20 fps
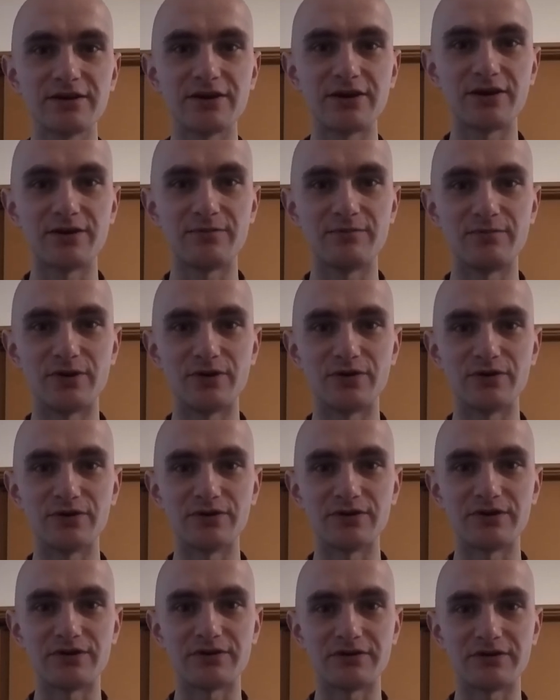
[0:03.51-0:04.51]
a bowl
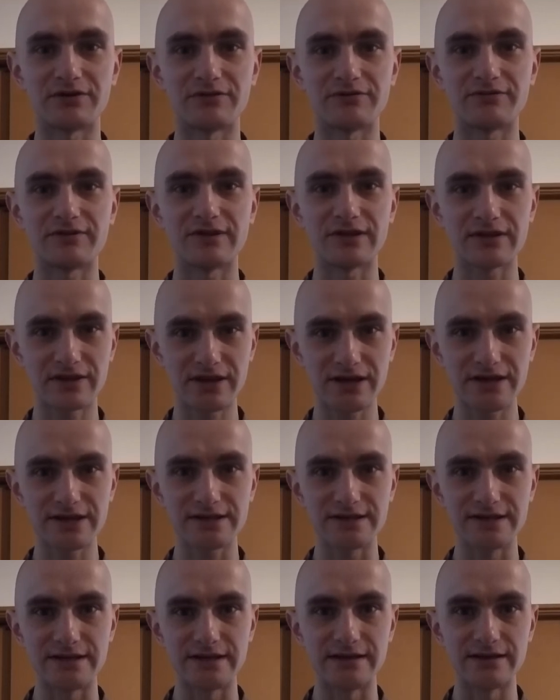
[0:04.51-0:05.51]
of thick
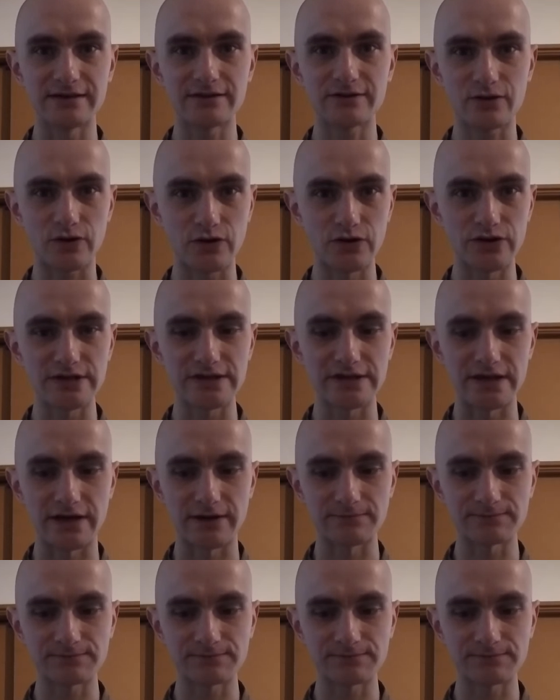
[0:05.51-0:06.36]
tea, Koicha.